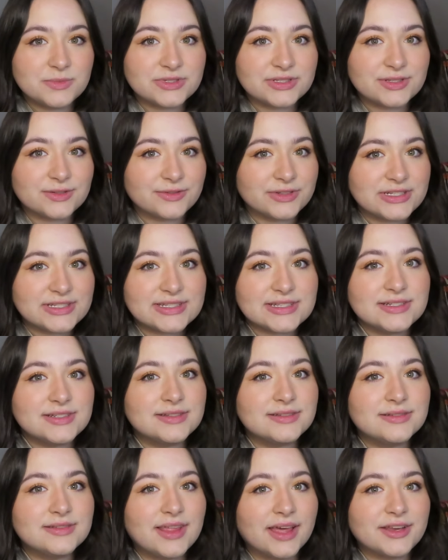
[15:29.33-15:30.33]
was the
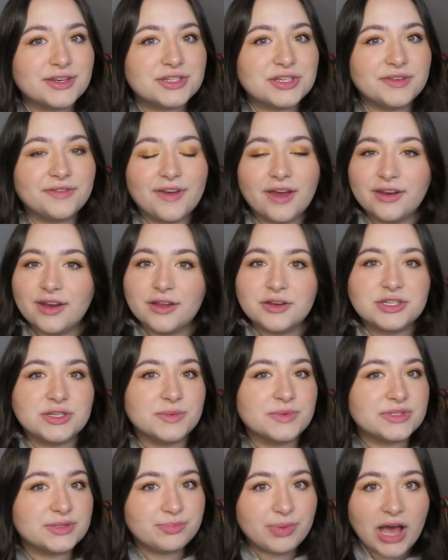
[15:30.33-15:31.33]
reason that she found out she
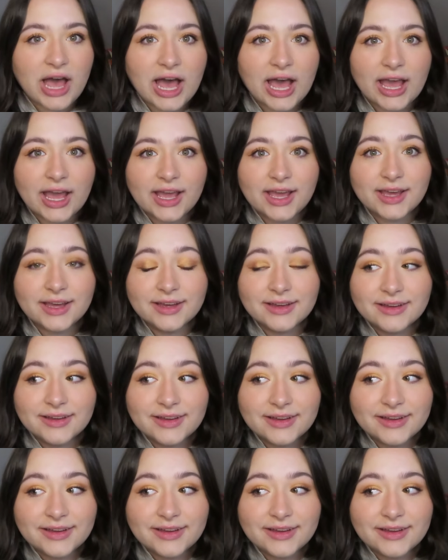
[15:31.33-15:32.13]
was bi,